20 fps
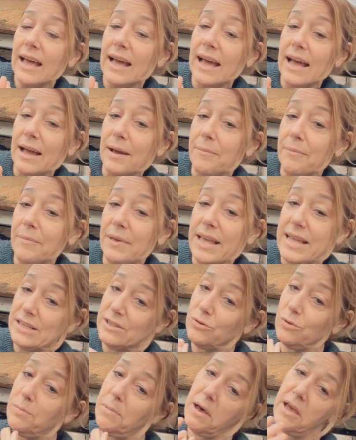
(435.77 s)

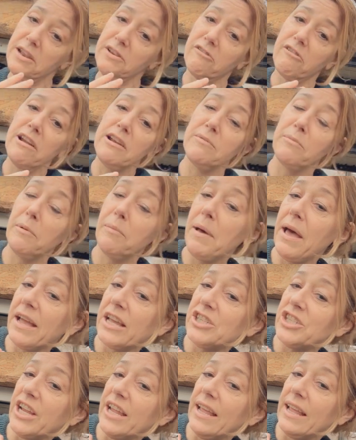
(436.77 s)
It's all biodegradable
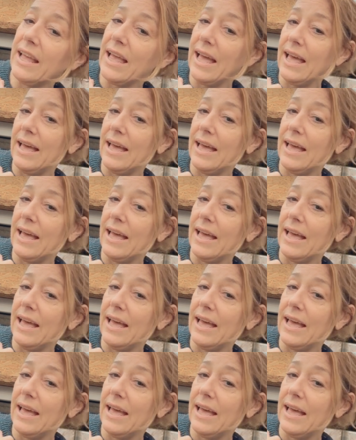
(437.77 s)
packaging